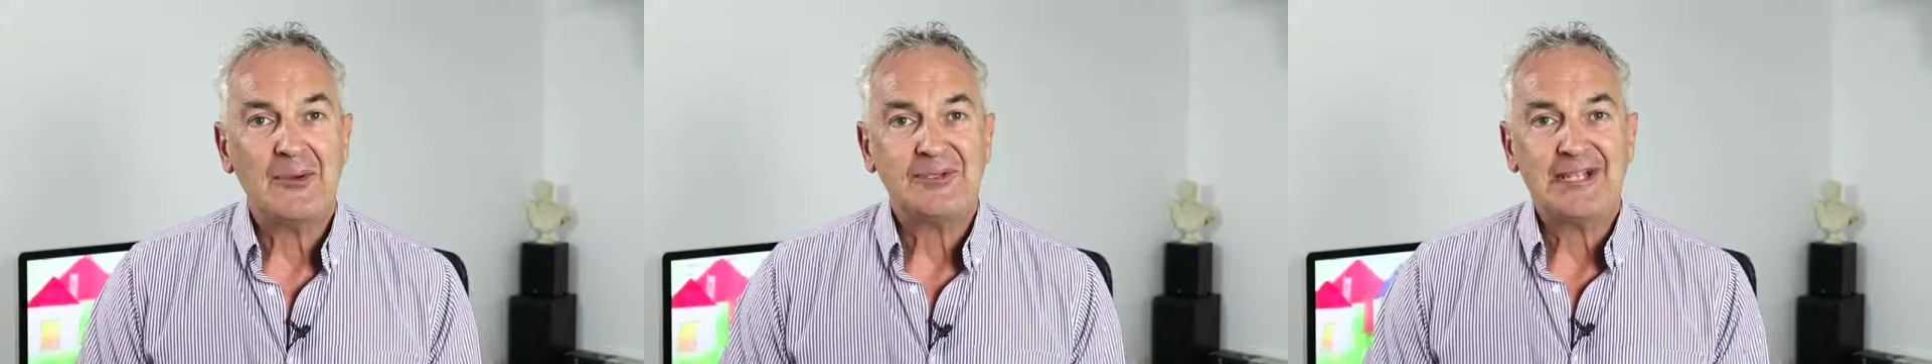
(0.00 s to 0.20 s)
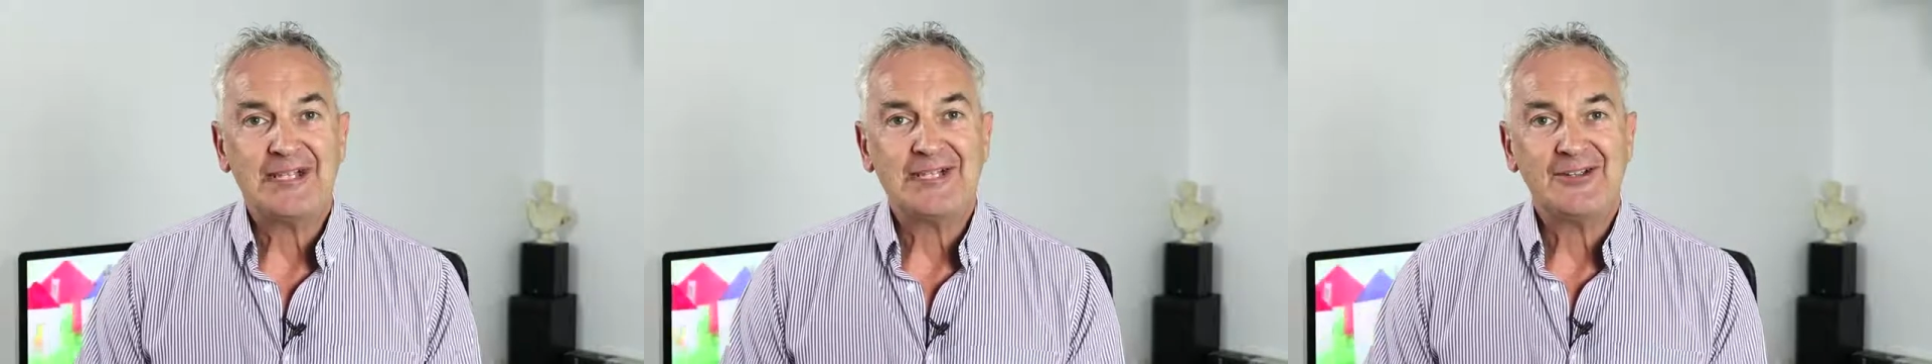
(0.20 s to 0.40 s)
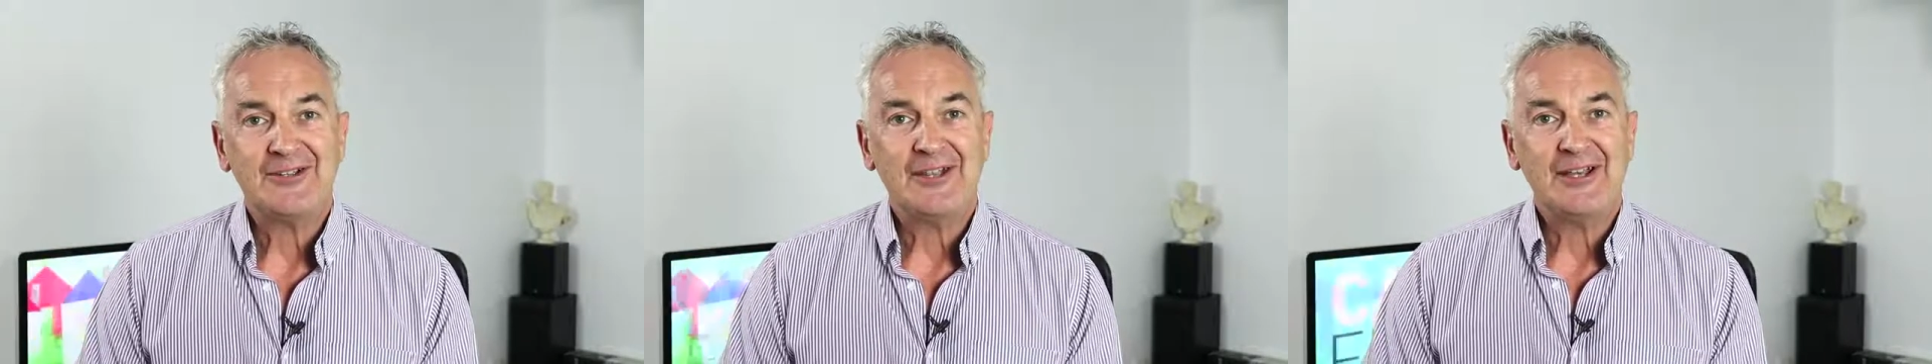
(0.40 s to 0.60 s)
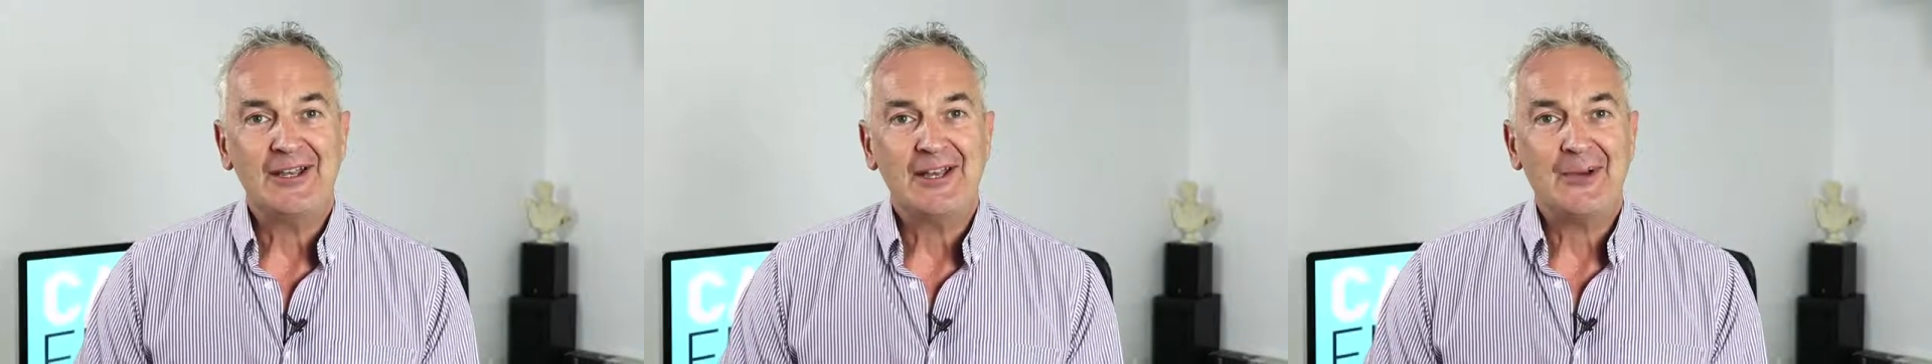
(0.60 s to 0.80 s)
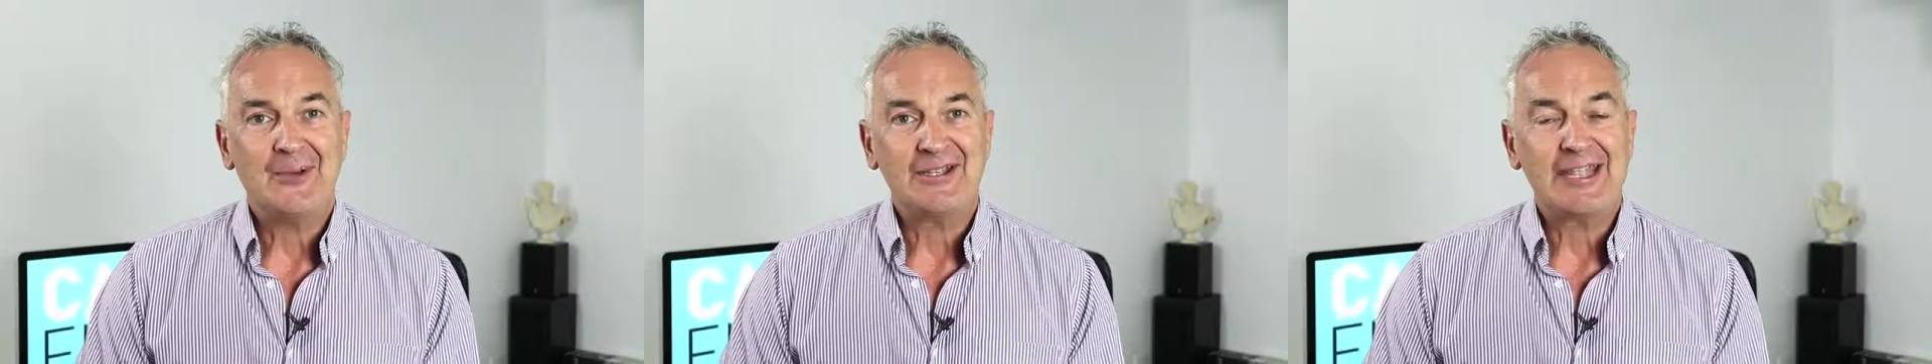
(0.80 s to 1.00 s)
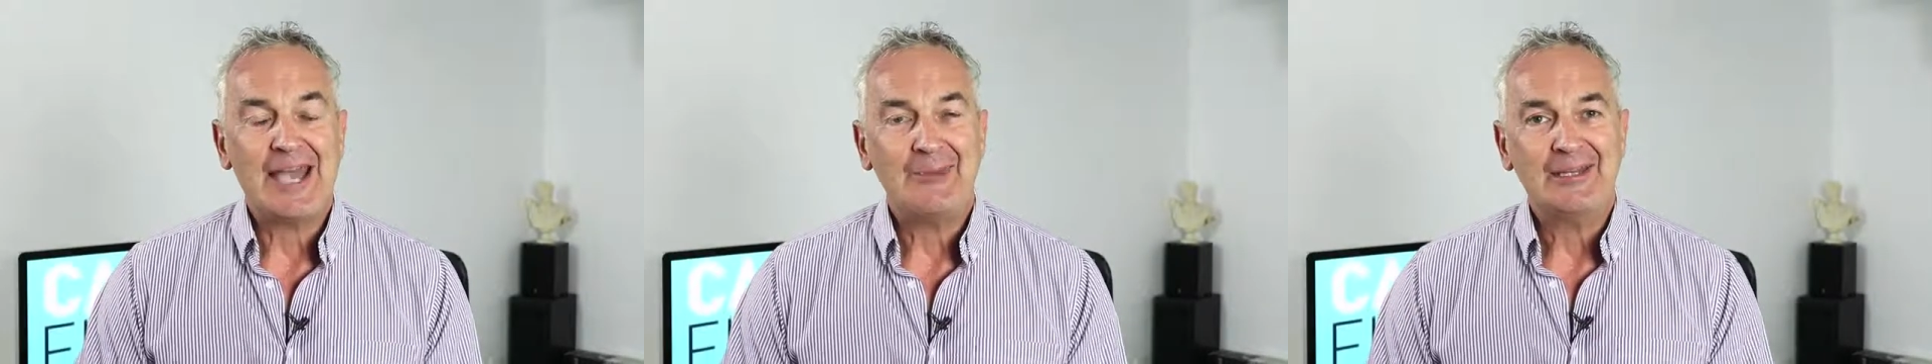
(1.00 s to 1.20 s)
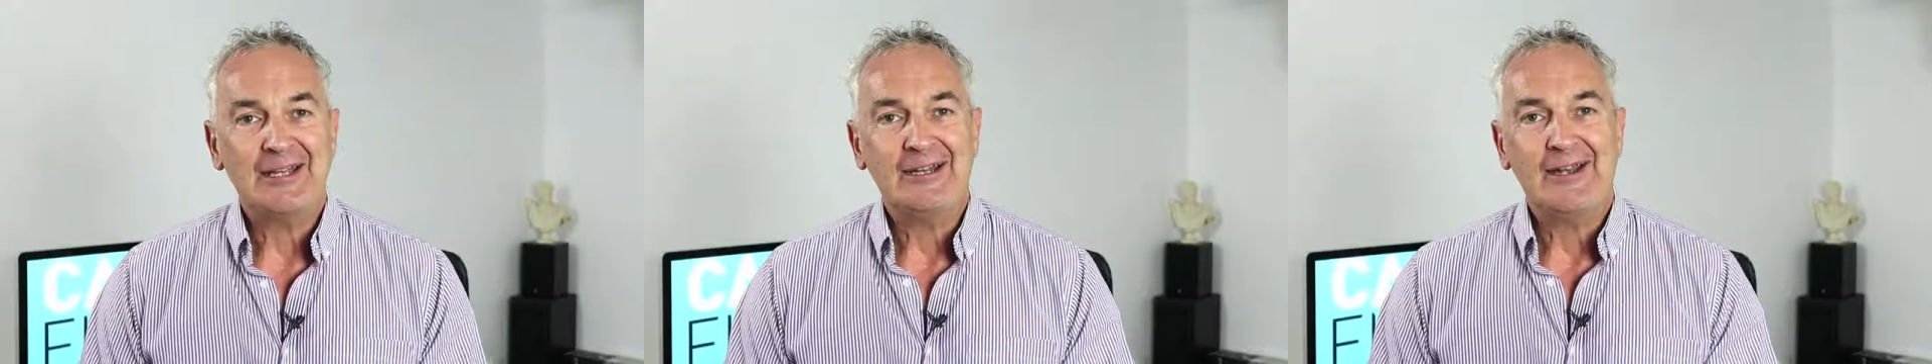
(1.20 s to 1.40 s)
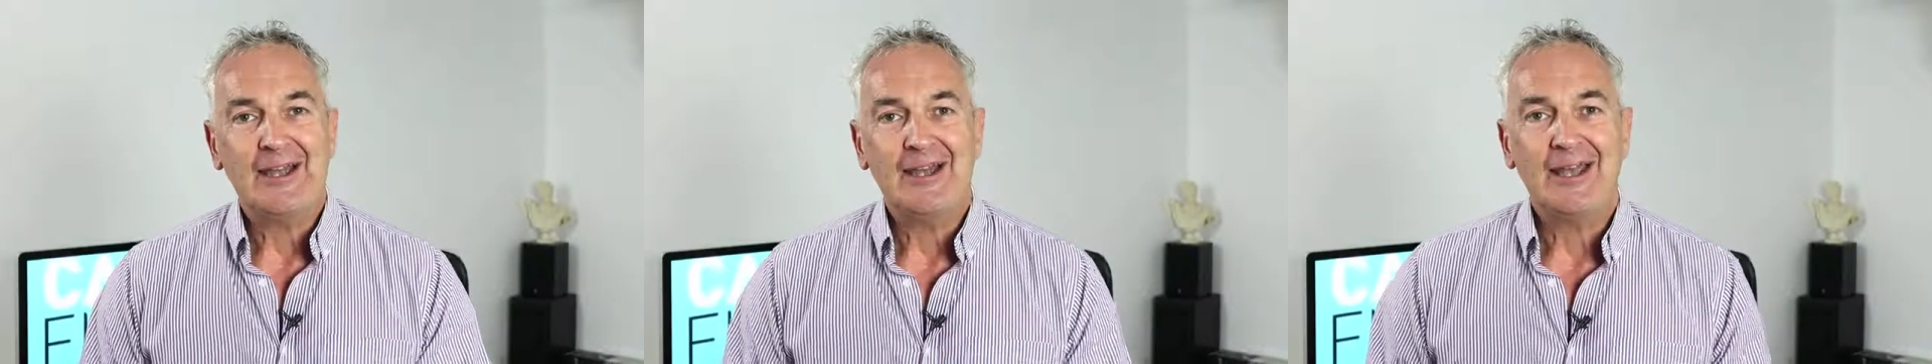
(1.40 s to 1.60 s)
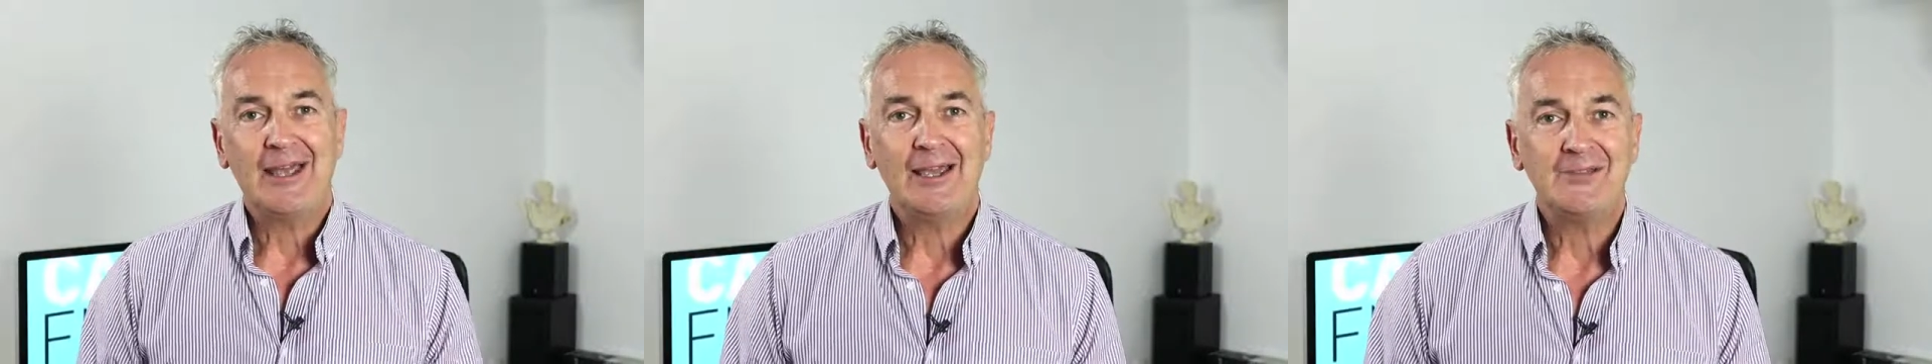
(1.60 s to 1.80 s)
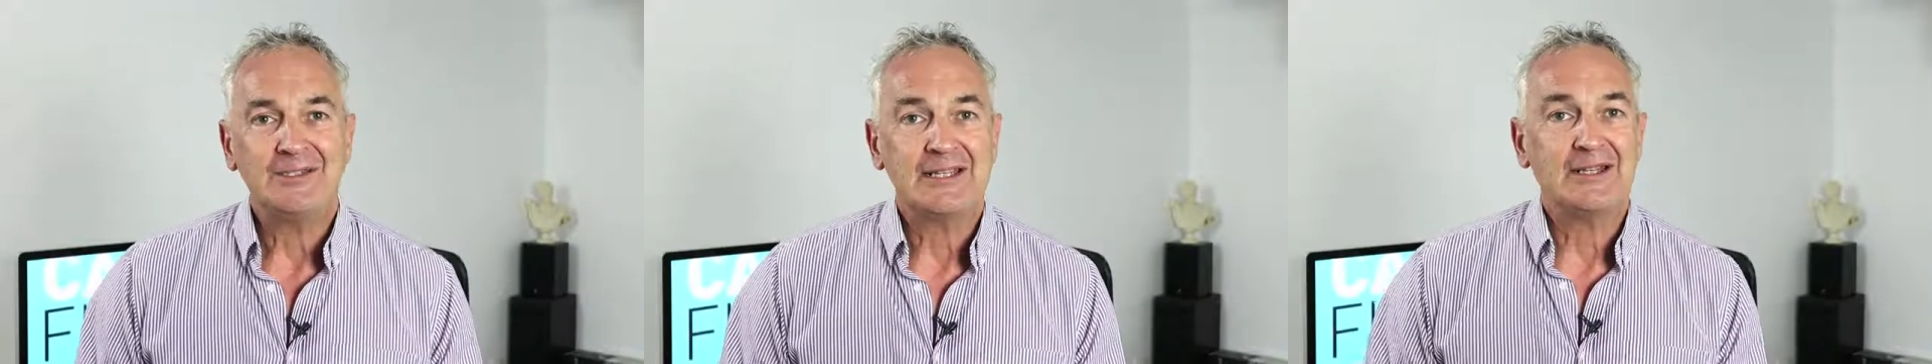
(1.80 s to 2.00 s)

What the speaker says: you updated on what's happening in our lives,